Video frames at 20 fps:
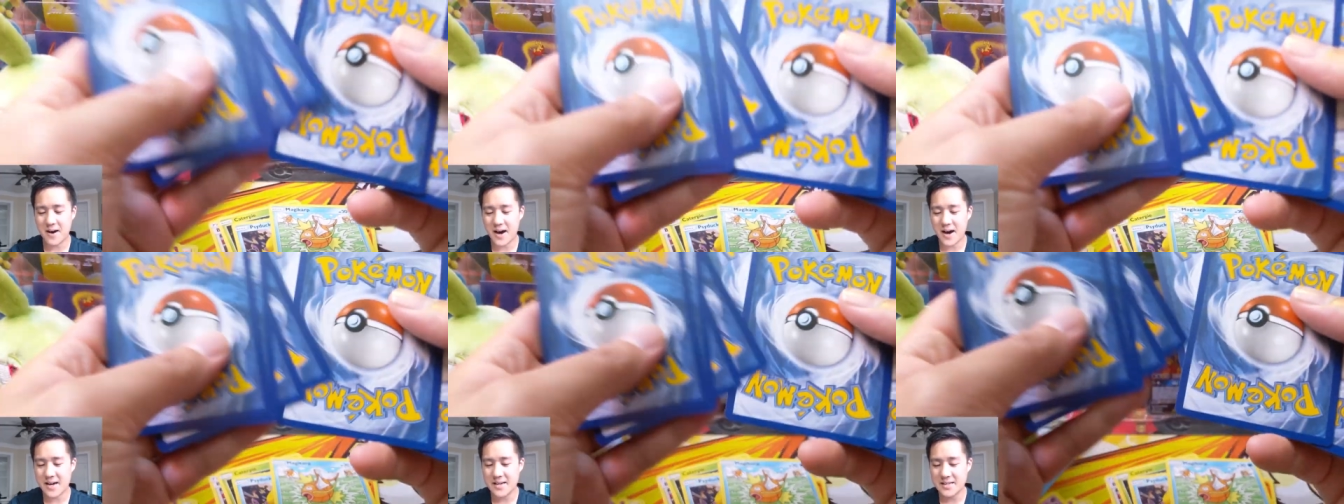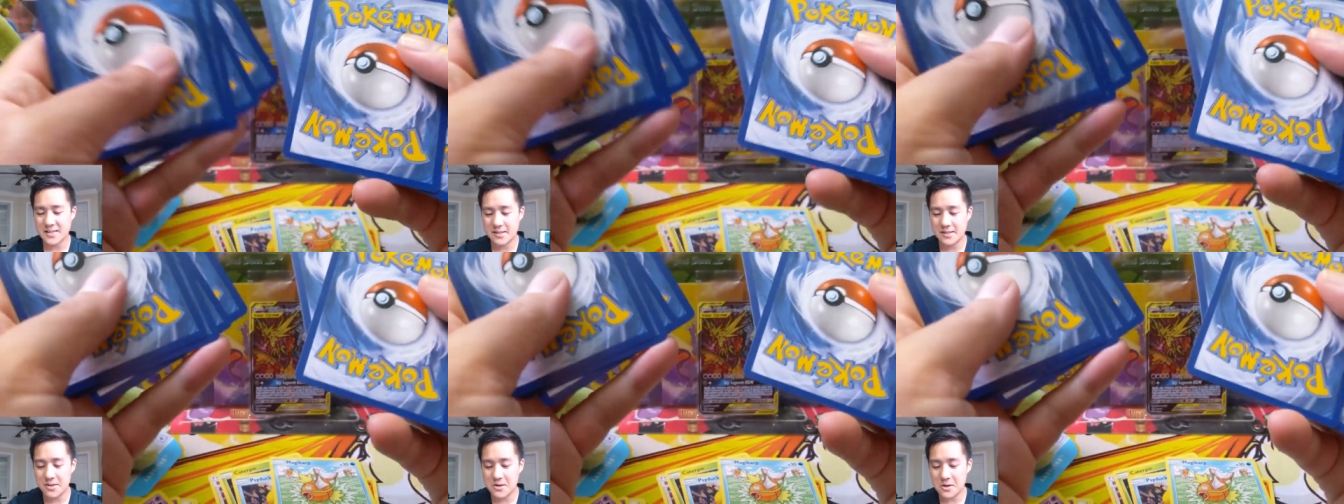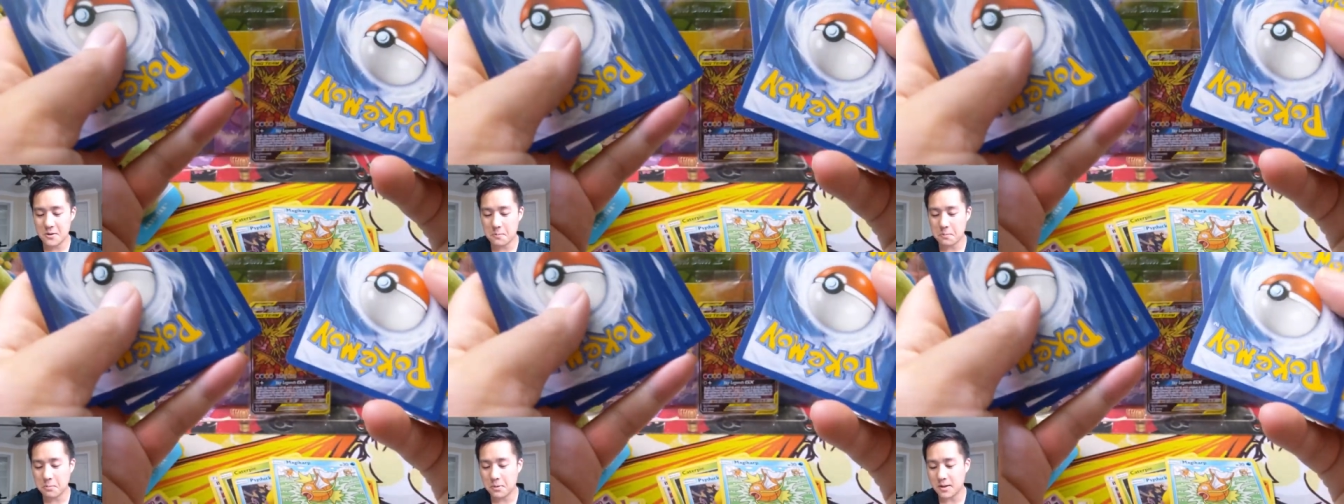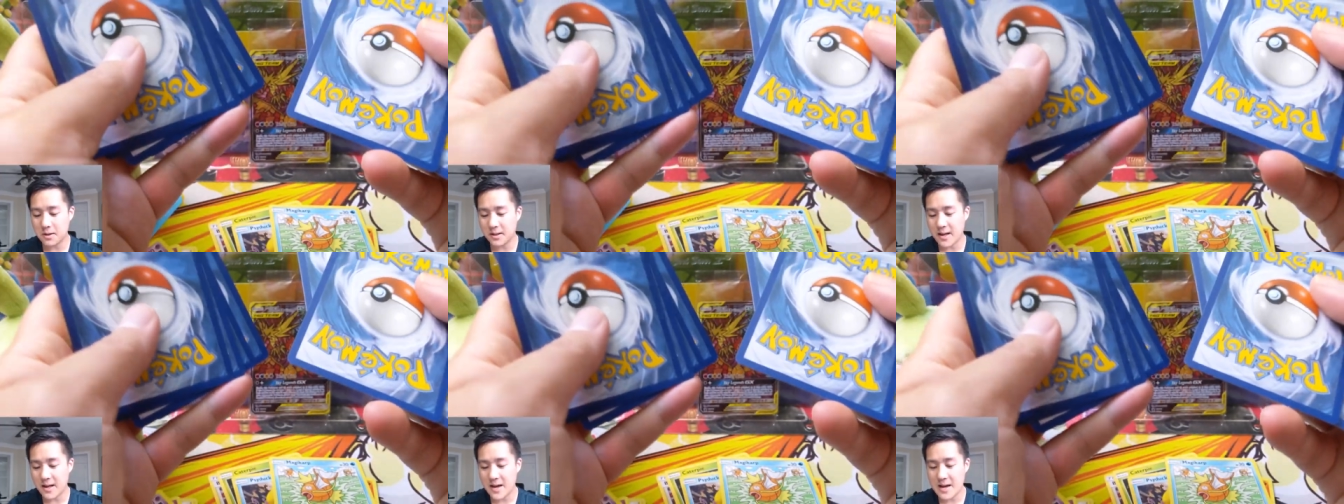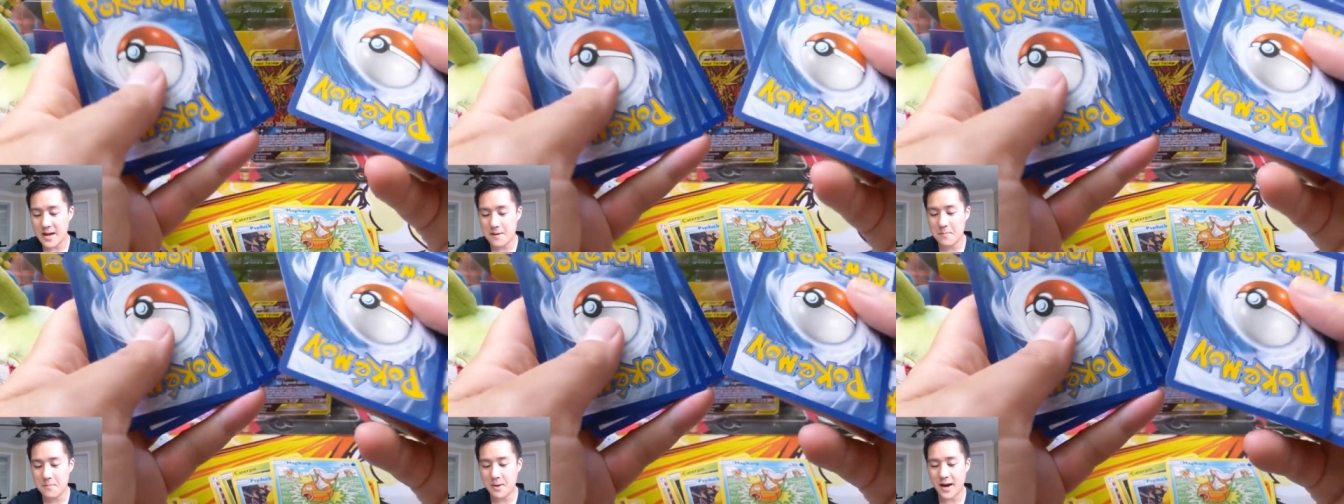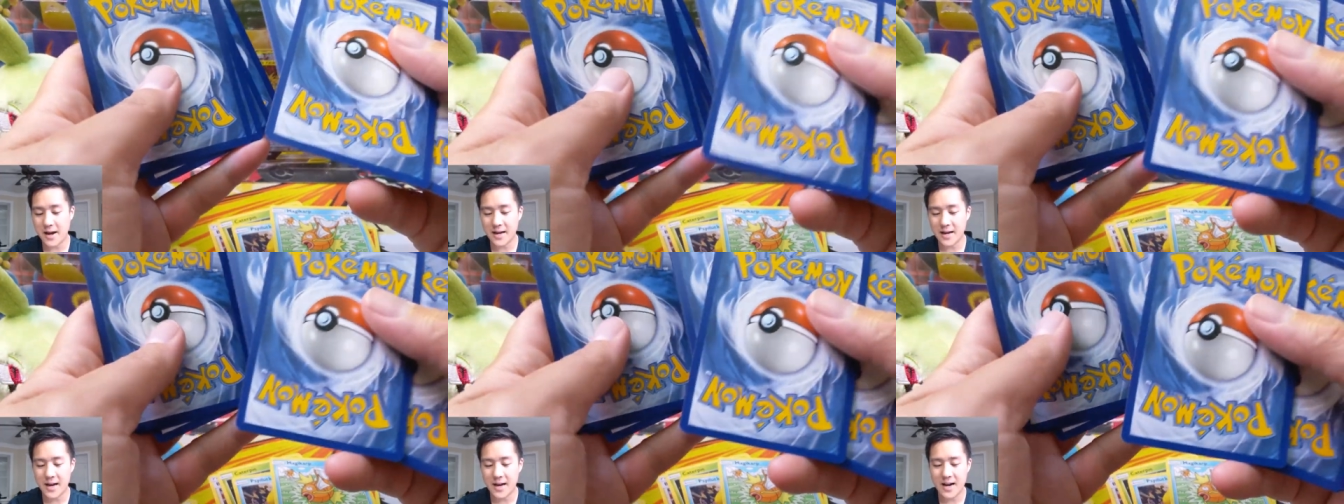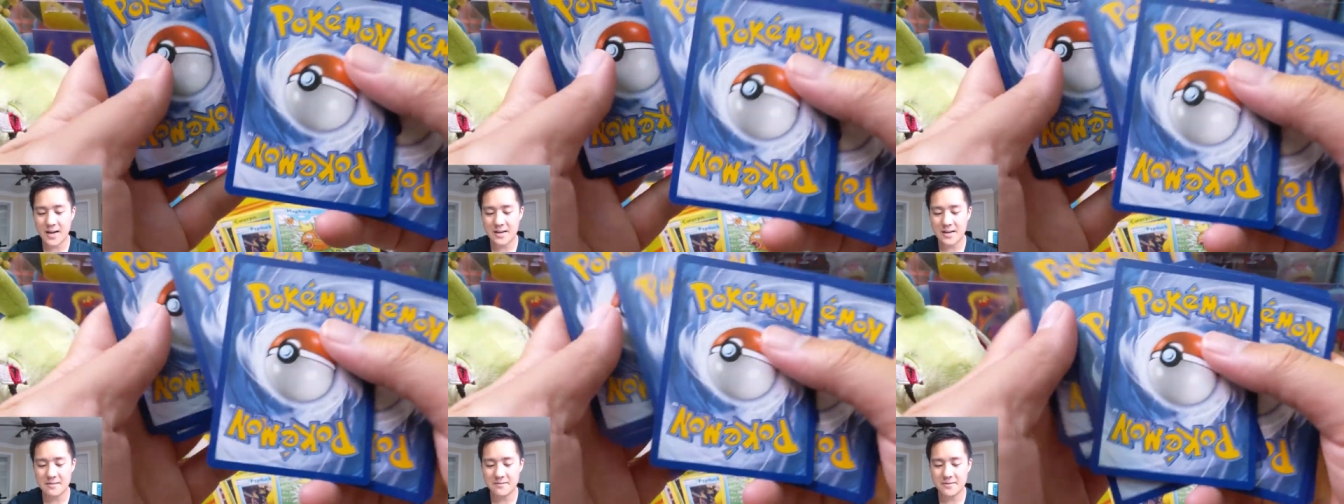I still play, but I
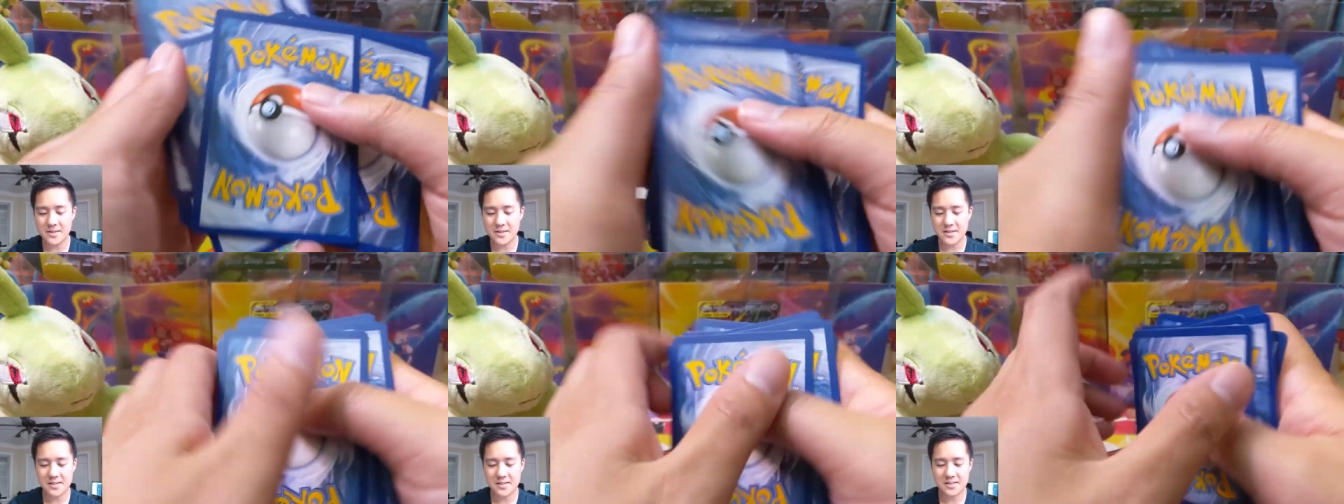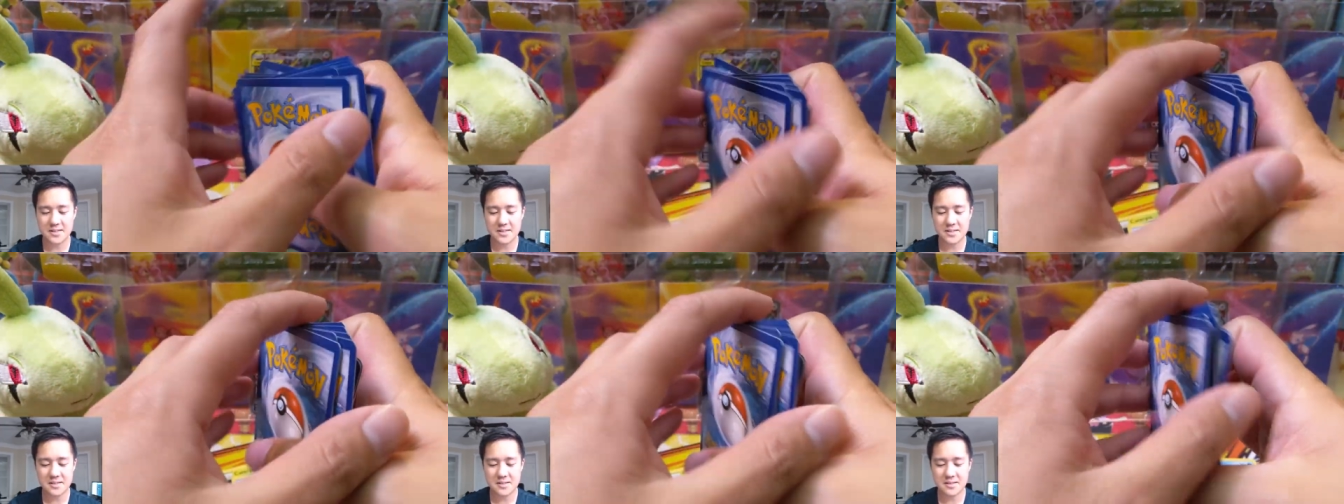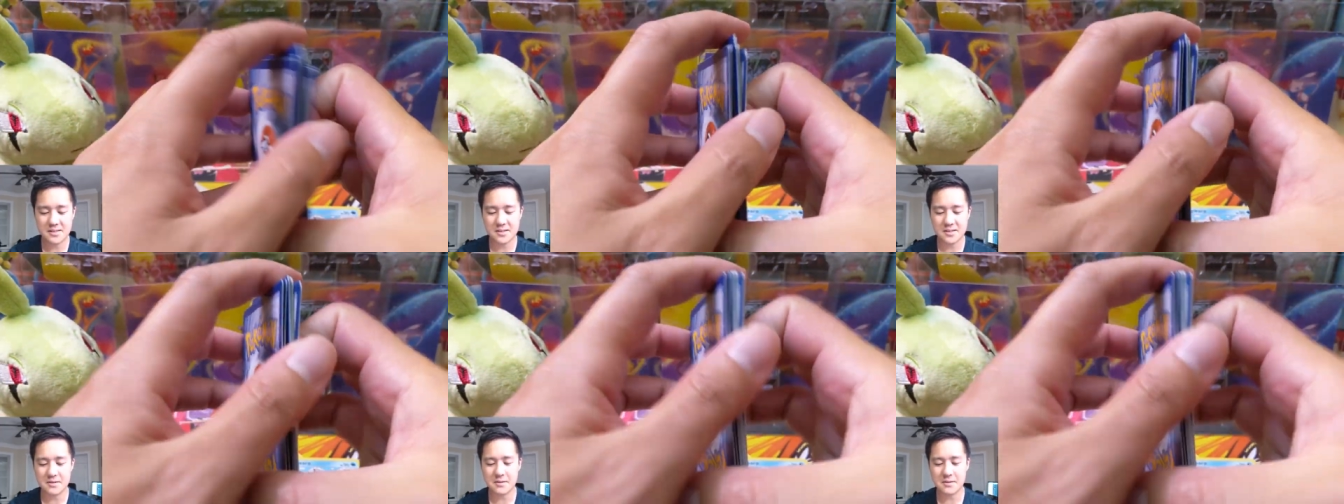kind of just,